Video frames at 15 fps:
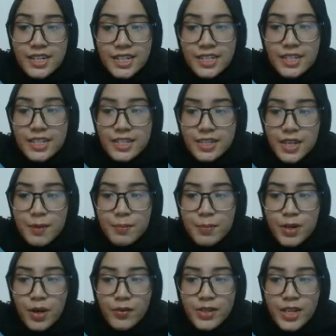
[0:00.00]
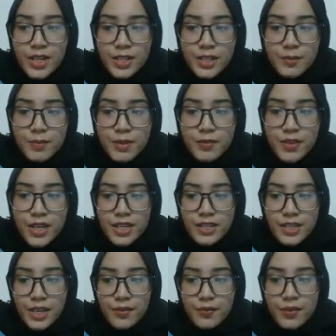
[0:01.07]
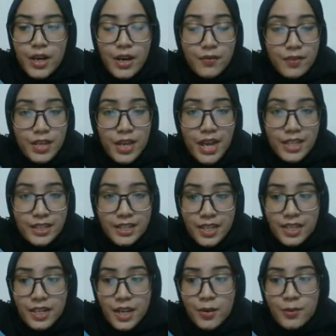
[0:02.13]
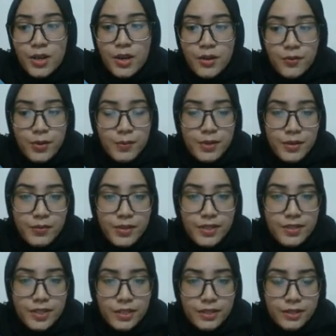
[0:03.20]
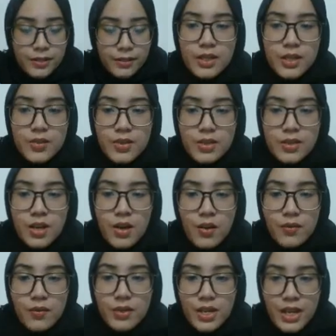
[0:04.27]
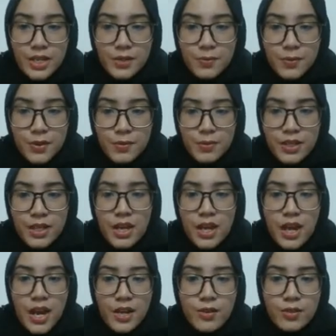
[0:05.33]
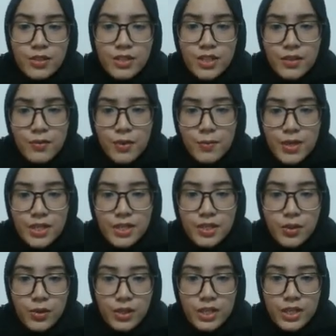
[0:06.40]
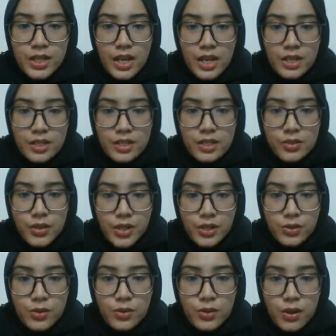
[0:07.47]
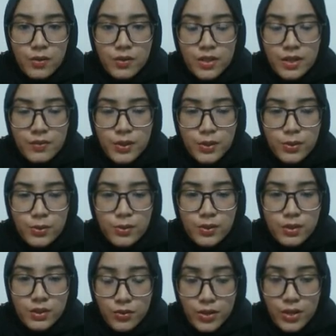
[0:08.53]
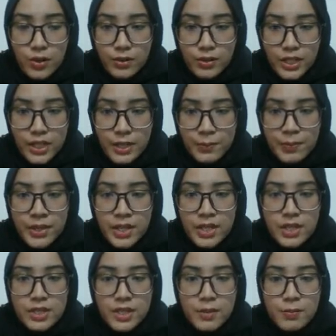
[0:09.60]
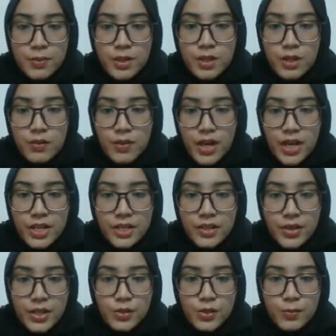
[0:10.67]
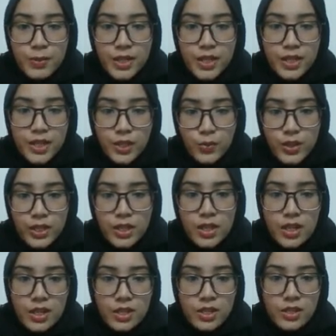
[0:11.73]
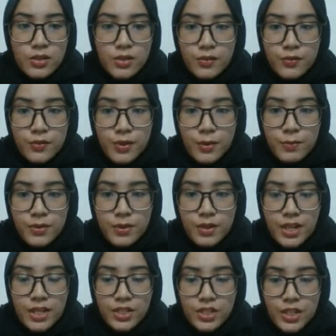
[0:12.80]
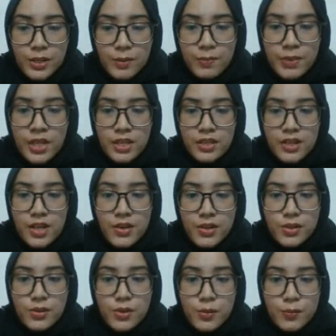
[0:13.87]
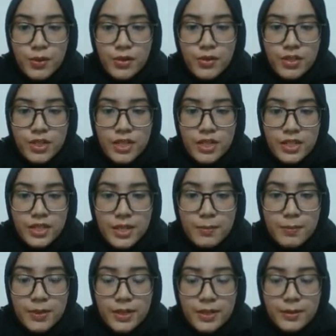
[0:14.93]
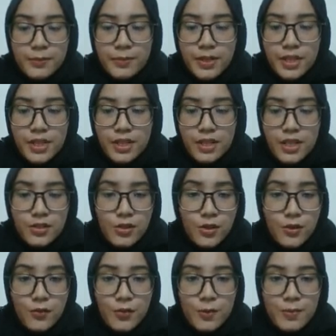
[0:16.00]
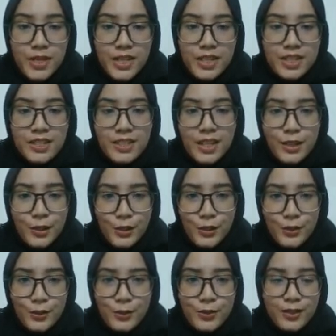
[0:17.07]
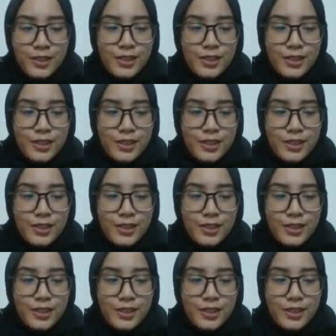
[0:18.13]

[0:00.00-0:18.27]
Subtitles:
And this is the sample of gelatin PVA scaffold after I take out from the freezer. The result of the experiment, hydrogen formation occurred at a ratio of 7 to 3 only. The sample of other ratio become liquid, does not form solid shape. There is no porous in the sample. That's all from me. Thank you.